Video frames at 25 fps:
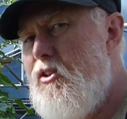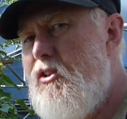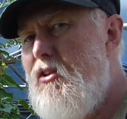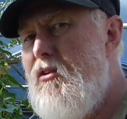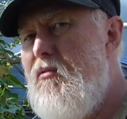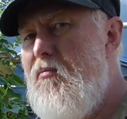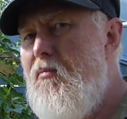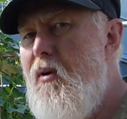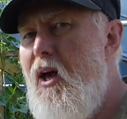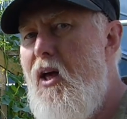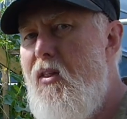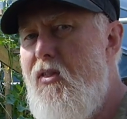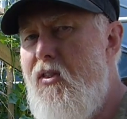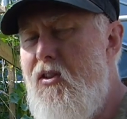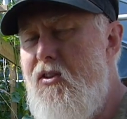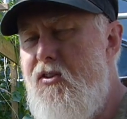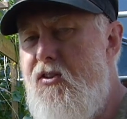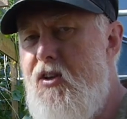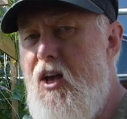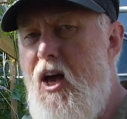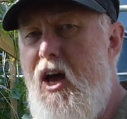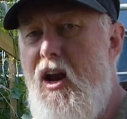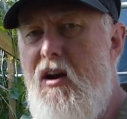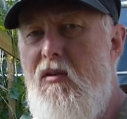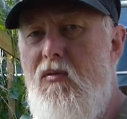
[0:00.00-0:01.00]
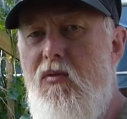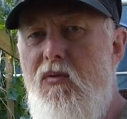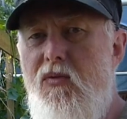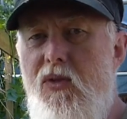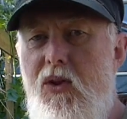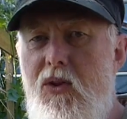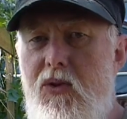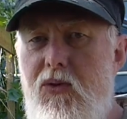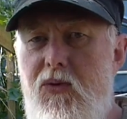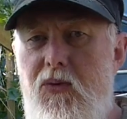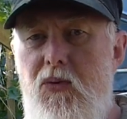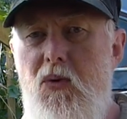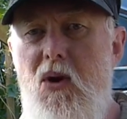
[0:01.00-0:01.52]
of methods out of
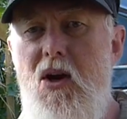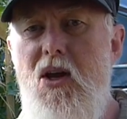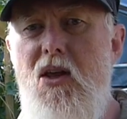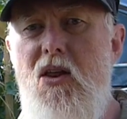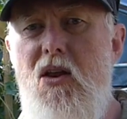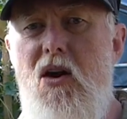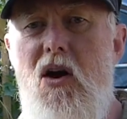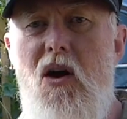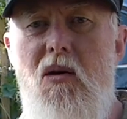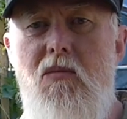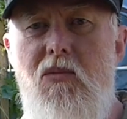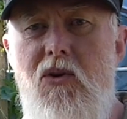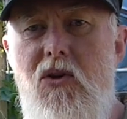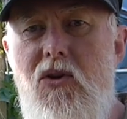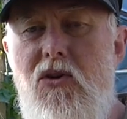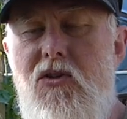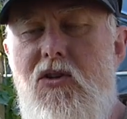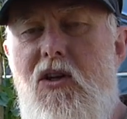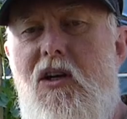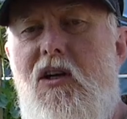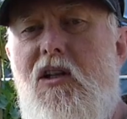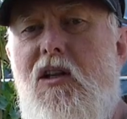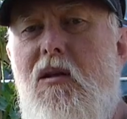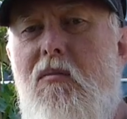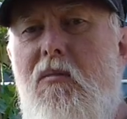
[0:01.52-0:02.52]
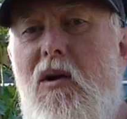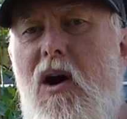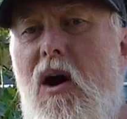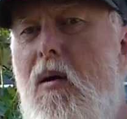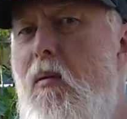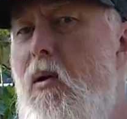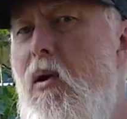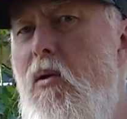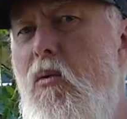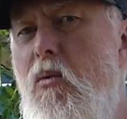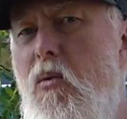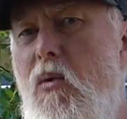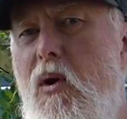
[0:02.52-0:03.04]
the three that I'm using at the
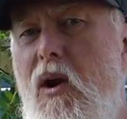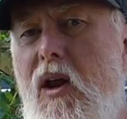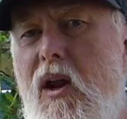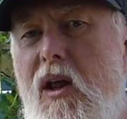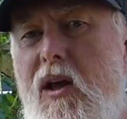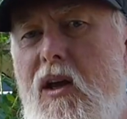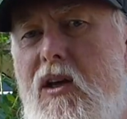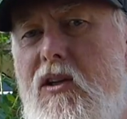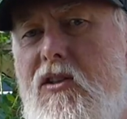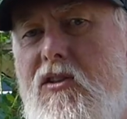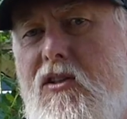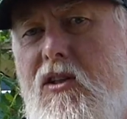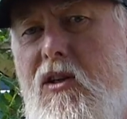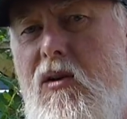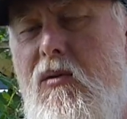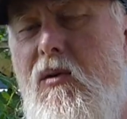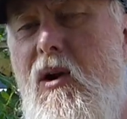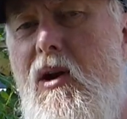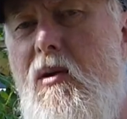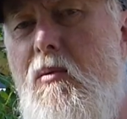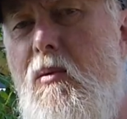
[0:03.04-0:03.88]
moment really is the green